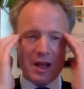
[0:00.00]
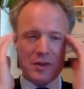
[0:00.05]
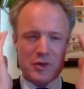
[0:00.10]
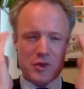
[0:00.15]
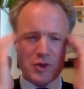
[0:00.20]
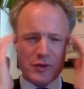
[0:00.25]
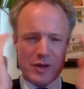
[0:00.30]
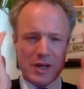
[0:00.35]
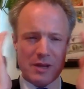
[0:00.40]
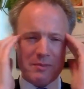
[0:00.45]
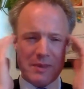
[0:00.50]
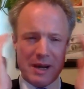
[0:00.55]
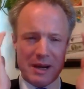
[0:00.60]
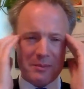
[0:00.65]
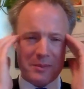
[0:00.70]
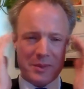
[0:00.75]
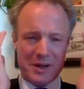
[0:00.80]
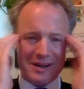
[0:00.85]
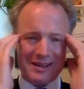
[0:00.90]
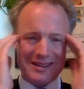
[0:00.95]
to
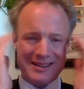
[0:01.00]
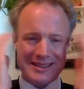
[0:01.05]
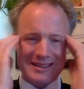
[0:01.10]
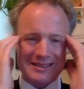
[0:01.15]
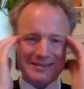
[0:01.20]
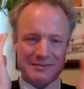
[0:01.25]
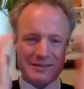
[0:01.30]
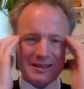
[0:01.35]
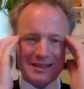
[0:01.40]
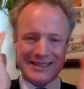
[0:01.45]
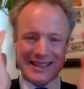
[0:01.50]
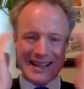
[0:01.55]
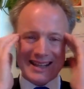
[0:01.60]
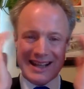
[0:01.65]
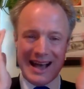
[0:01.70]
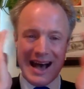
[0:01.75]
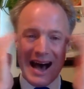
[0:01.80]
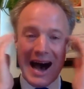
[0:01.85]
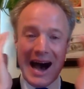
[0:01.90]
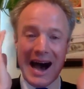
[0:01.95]
remember that
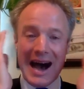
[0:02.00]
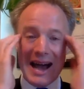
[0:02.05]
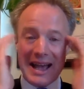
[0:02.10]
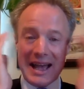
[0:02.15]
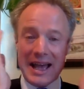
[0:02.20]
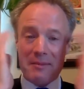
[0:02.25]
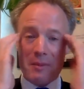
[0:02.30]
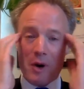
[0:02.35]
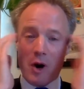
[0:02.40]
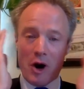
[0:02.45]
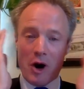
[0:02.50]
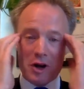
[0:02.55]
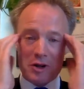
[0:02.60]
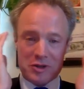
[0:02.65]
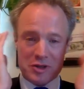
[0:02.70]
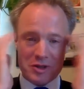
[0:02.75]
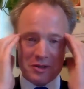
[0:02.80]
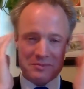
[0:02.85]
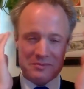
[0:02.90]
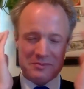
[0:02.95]
I am
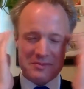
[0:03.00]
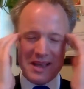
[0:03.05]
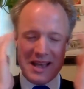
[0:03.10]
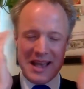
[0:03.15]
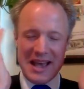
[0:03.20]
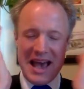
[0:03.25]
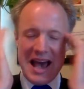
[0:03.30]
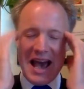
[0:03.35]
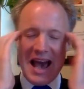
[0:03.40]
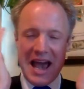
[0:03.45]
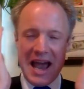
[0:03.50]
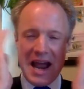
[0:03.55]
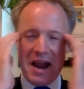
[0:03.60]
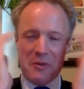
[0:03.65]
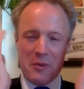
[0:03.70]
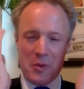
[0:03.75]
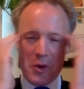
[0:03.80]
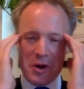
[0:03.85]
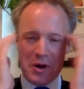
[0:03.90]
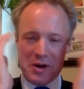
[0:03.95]
awesome
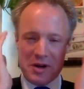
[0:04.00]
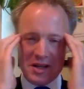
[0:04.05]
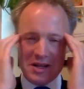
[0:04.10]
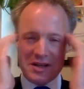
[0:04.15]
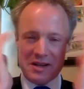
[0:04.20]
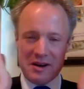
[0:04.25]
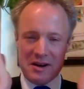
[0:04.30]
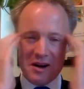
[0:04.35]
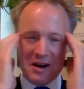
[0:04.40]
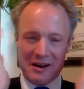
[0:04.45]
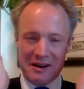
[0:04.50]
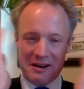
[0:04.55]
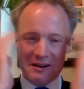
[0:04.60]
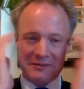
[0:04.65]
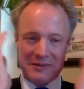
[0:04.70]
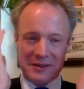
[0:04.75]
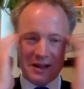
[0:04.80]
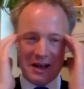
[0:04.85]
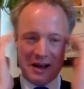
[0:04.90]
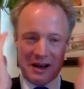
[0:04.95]
and worthy
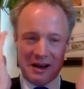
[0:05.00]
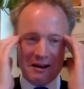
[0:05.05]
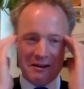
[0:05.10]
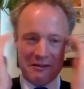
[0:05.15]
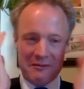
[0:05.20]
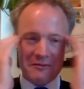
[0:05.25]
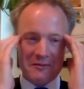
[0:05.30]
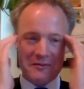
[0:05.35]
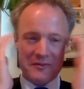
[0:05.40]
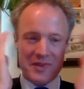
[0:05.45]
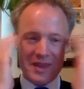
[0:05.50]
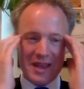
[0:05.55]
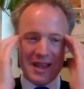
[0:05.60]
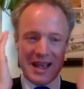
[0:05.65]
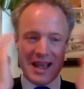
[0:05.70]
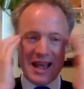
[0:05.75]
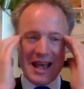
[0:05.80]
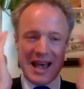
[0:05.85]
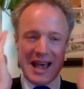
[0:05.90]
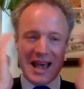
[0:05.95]
of love.
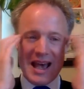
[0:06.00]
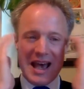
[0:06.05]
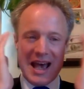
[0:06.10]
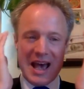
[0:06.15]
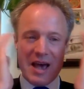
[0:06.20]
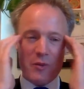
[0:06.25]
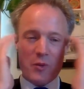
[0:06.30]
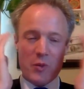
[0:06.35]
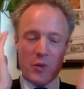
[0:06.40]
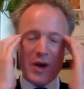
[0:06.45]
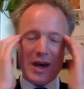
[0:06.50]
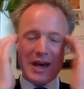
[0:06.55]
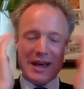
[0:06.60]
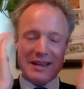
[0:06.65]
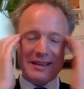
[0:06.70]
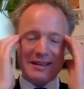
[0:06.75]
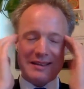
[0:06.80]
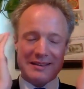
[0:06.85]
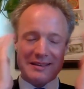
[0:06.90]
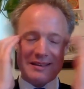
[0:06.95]
And
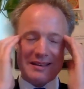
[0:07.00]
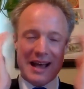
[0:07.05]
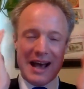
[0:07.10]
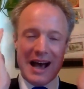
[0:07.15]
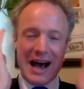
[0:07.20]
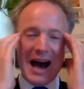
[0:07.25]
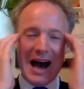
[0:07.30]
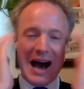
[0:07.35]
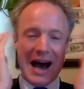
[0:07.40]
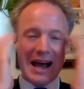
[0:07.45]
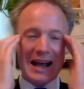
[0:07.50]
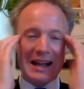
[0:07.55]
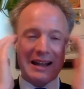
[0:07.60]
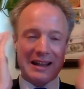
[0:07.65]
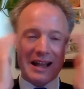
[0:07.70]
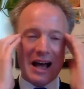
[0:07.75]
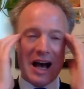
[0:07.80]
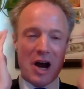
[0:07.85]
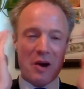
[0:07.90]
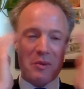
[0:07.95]
when I
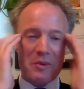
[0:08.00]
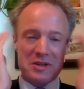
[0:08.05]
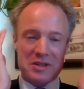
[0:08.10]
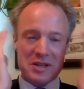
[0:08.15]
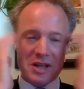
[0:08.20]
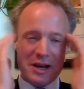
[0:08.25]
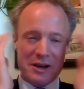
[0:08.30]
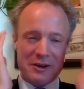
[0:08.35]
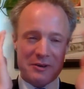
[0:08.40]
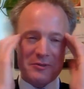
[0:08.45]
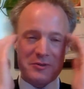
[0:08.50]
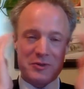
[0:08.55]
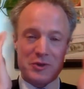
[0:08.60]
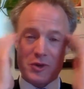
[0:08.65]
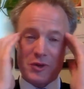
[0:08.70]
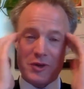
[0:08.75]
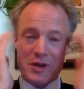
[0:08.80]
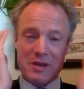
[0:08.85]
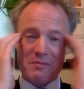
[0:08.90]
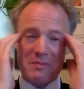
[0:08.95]
allow myself
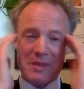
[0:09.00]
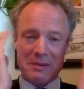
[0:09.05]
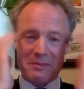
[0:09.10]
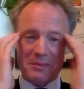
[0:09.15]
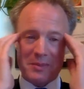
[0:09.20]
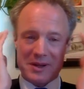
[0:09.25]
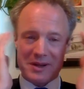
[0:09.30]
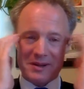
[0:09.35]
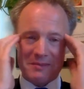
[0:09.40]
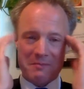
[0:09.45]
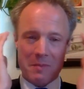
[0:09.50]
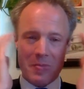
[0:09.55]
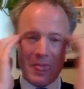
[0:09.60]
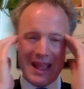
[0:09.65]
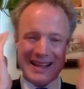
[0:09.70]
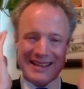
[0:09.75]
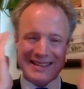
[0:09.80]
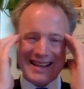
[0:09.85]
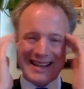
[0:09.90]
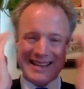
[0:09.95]
to remember
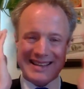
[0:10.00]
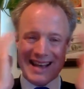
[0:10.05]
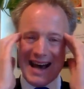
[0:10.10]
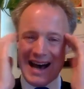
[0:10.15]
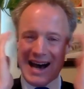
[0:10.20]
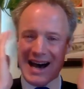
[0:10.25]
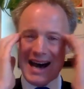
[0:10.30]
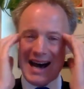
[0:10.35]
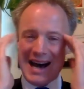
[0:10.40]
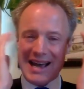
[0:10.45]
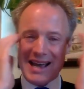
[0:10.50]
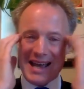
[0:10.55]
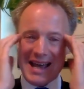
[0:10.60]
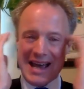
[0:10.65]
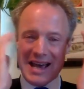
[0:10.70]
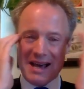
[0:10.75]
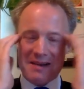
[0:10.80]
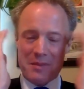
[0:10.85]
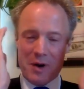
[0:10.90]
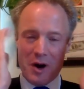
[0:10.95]
that I
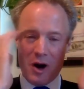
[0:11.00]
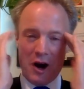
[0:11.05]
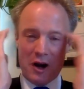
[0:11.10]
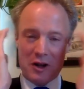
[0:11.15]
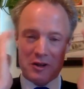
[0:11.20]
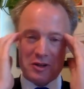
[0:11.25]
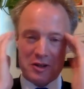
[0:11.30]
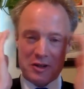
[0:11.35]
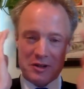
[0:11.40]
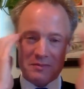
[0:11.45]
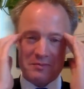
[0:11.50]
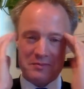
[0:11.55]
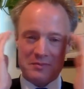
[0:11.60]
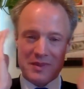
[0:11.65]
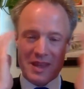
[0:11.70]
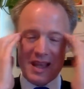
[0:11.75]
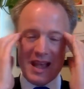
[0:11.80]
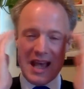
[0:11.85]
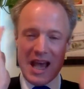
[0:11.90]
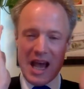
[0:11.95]
am awesome
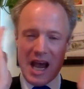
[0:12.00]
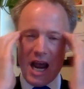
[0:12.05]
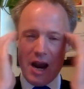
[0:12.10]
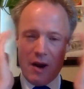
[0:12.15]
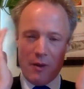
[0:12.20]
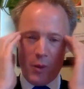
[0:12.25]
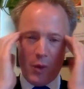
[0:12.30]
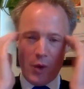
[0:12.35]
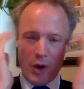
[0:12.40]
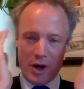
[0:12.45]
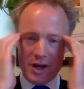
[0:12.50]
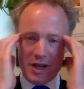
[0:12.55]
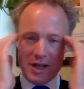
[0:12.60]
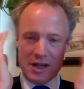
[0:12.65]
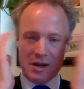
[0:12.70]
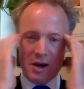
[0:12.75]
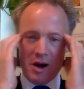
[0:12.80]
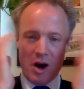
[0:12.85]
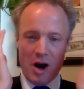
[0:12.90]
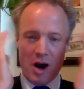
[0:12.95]
and
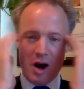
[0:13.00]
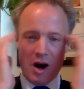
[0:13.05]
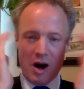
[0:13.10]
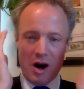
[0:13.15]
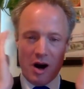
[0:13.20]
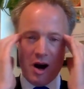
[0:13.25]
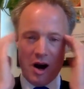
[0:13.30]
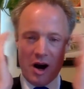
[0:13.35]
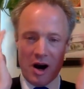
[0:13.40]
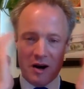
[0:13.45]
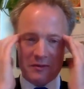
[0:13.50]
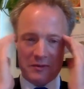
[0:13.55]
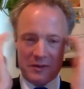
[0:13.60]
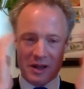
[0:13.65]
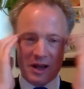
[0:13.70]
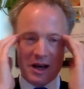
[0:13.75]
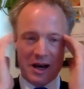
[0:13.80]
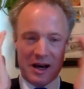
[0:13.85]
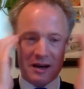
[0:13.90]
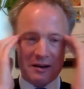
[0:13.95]
worthy of
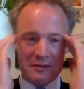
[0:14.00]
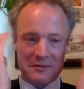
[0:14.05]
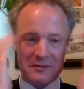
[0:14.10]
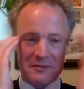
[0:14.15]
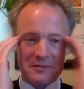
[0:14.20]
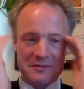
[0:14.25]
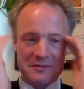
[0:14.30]
love.